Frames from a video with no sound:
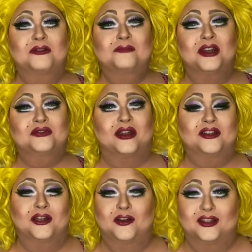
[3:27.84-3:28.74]
much rather
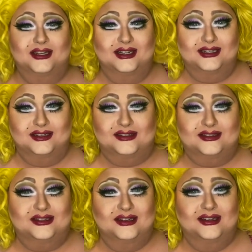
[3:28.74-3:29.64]
go to the
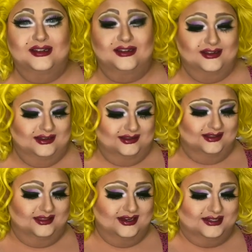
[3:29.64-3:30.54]
dentist
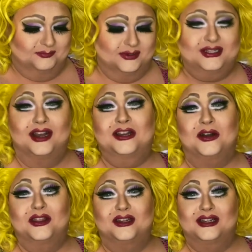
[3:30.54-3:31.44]
than to pretend go
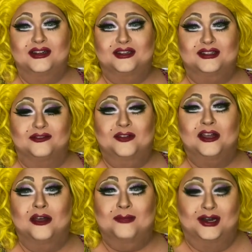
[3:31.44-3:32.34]
to the dentist and fuck
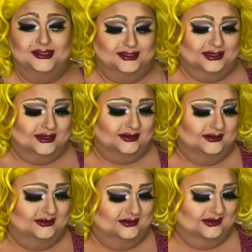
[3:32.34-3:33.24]
up my dessert.
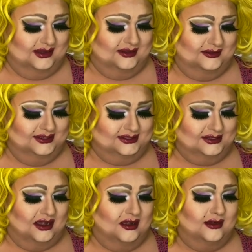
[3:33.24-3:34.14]
Oh, this is
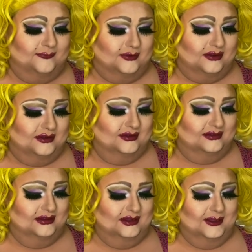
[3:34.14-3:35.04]
awful.
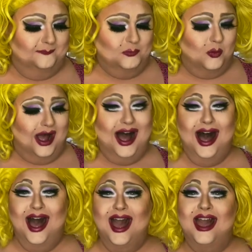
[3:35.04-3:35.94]

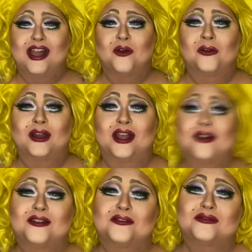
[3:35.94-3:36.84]
Why,
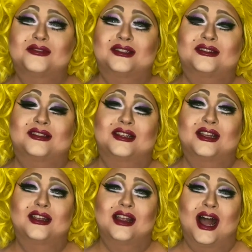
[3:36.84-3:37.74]
Oreos?
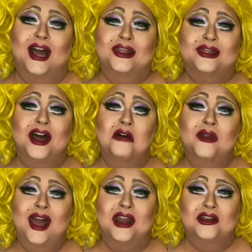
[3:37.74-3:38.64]
I thought
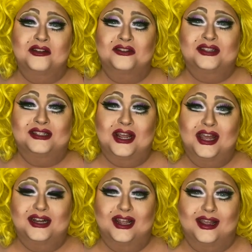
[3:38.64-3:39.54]
we had an
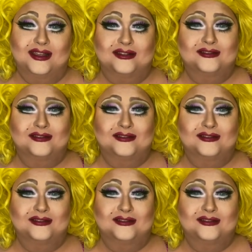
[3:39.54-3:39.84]
understanding.